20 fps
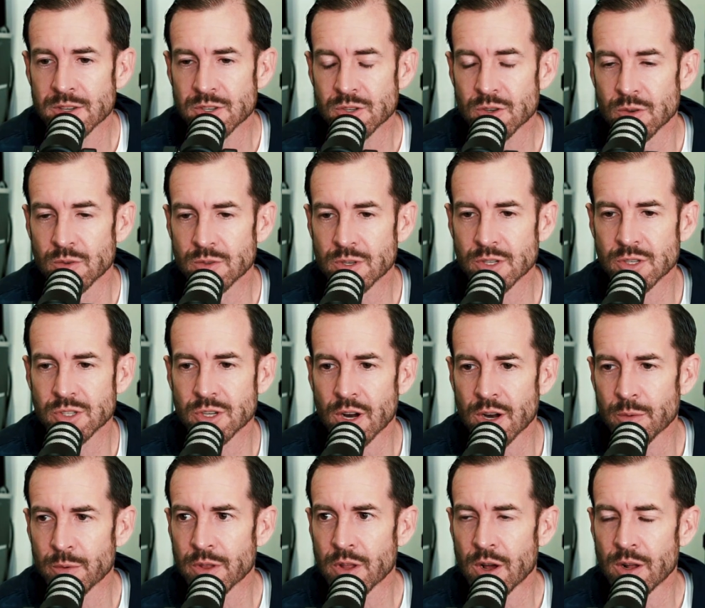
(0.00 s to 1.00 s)
So to
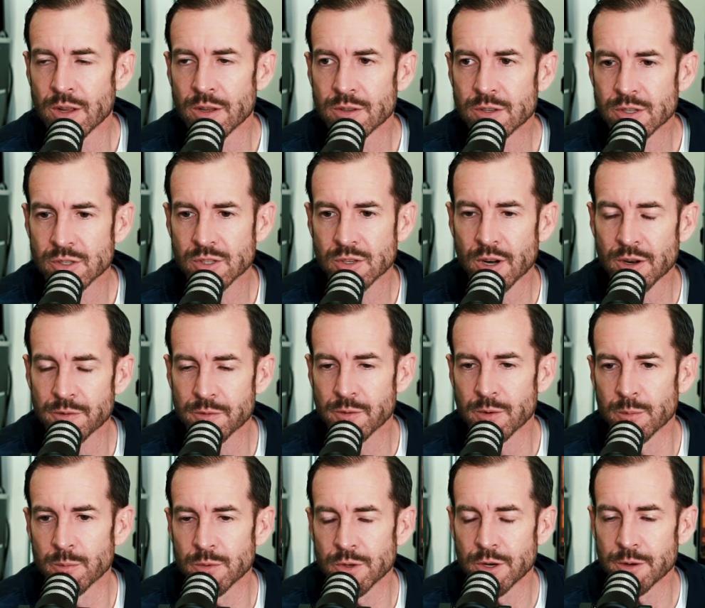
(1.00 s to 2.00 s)
start
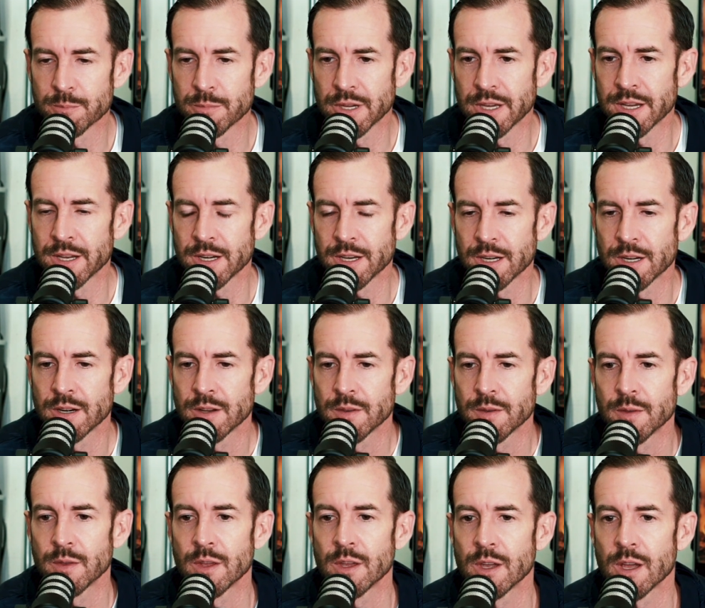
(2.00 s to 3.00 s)
from your beginning,
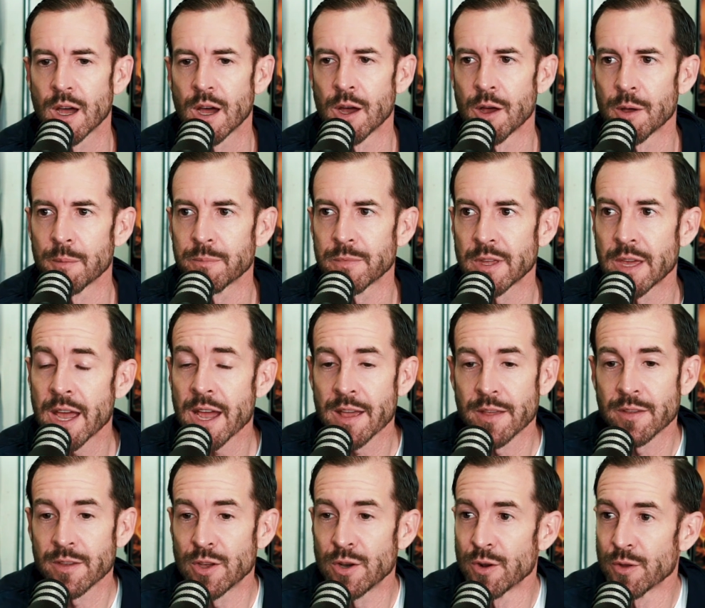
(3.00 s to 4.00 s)

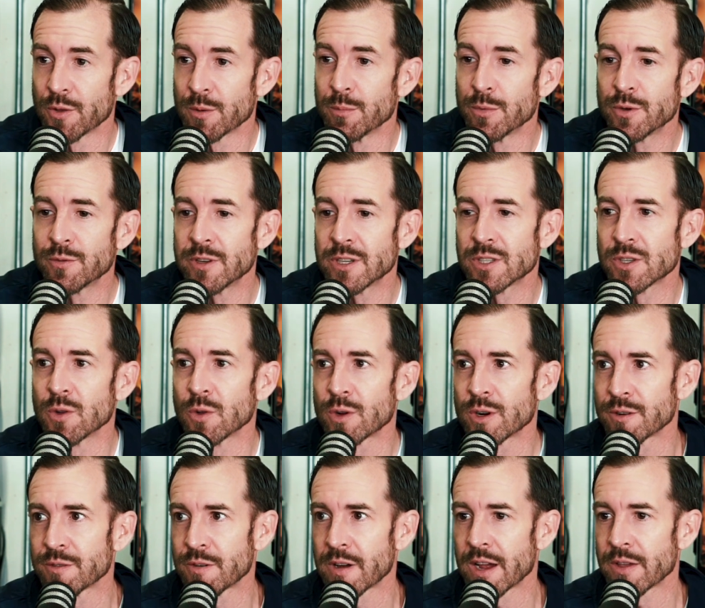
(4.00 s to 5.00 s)
the movies
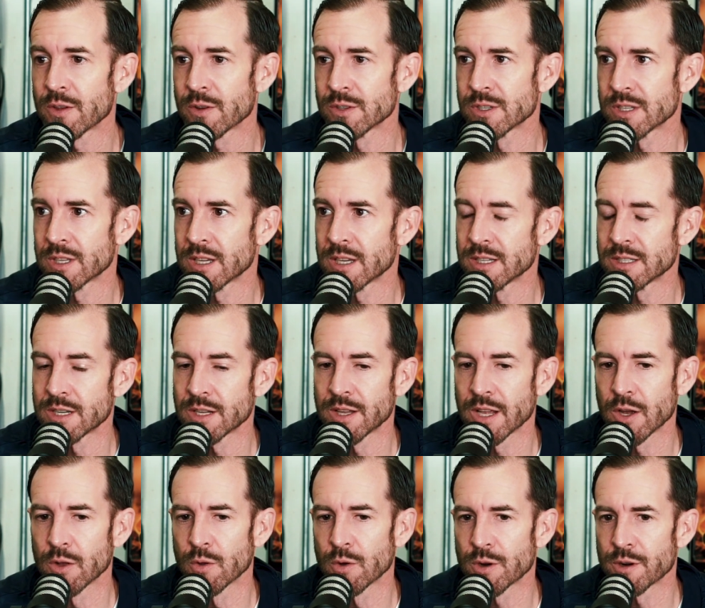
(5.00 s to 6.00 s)
glorify those things and
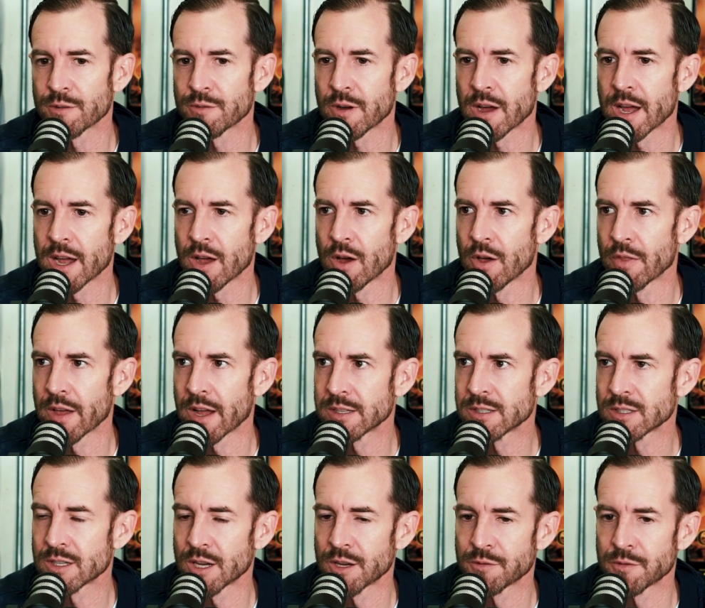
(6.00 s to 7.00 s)
they glorify all that
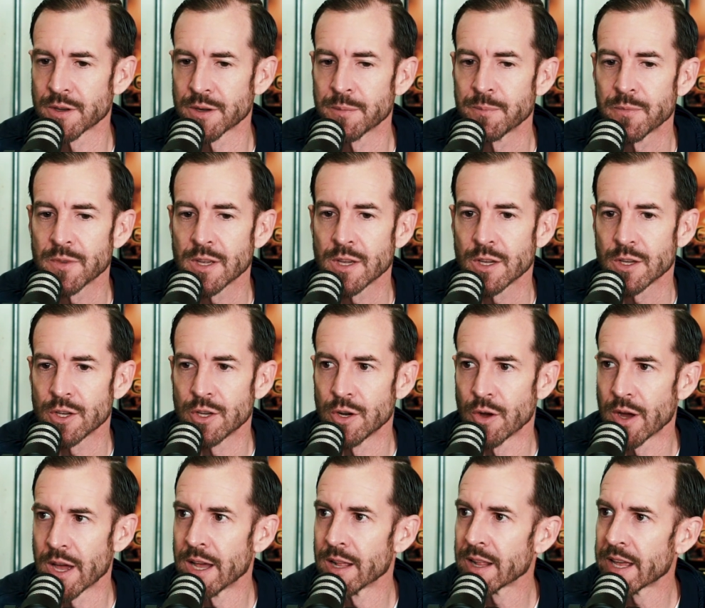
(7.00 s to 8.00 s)
stuff. And,
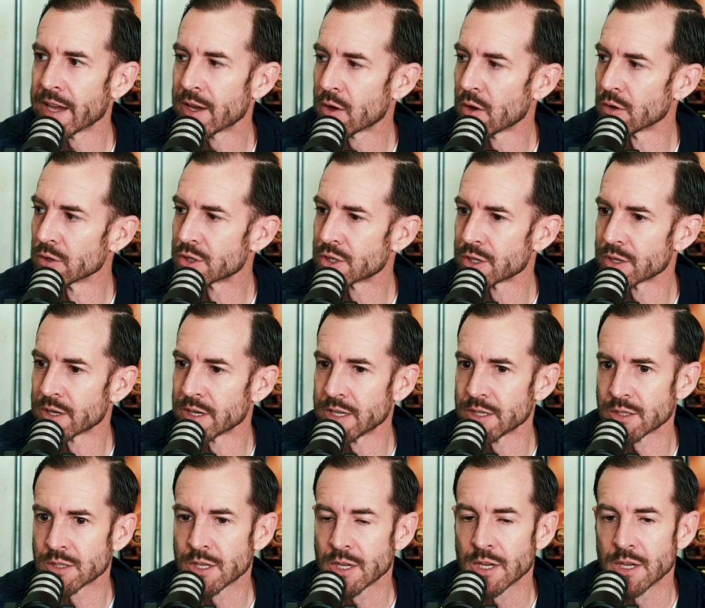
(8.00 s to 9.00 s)
LA culture
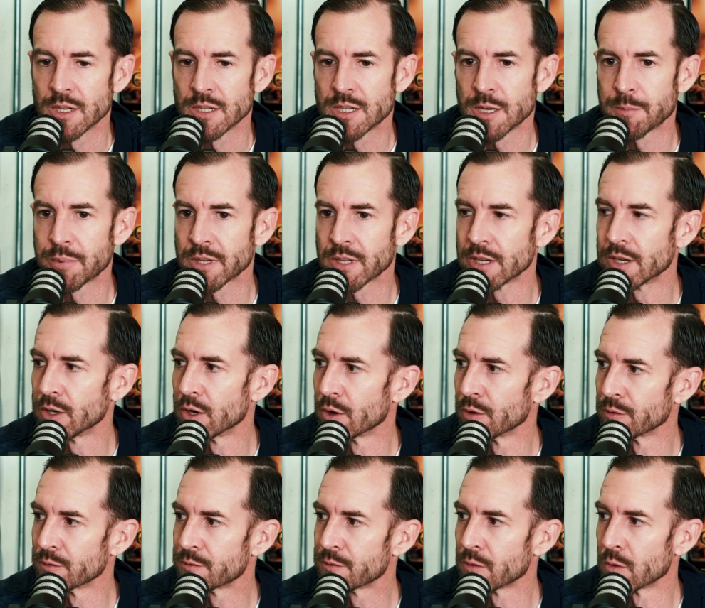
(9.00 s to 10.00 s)
is typically
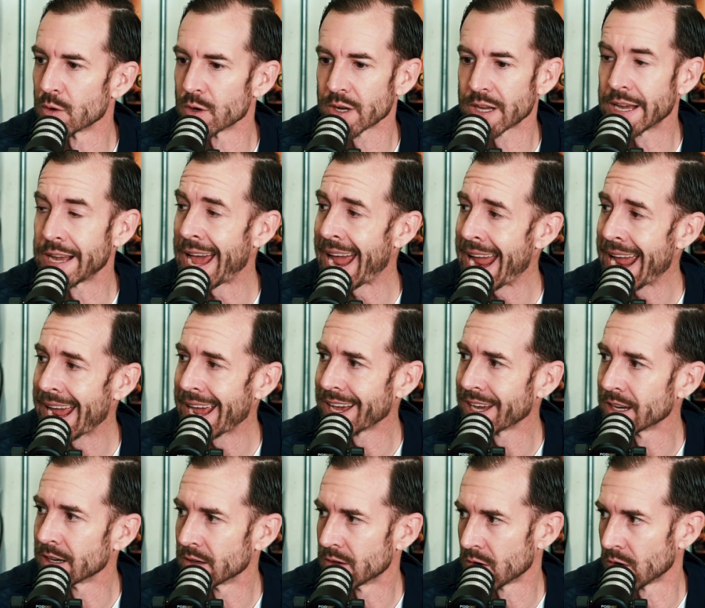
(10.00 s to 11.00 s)
known for
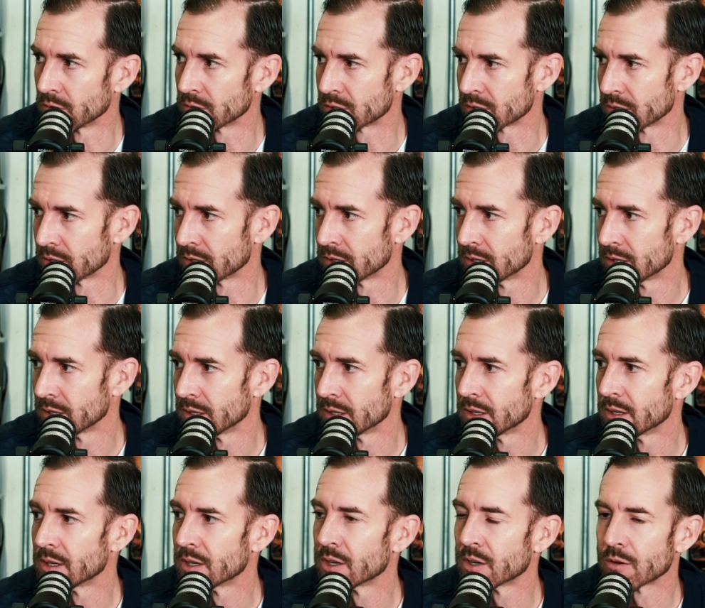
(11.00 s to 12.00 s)
gang culture.
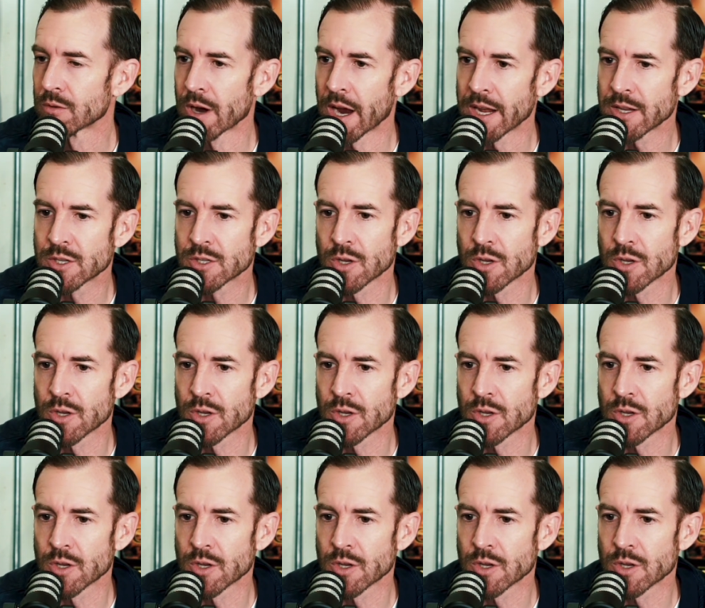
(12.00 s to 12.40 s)
Right.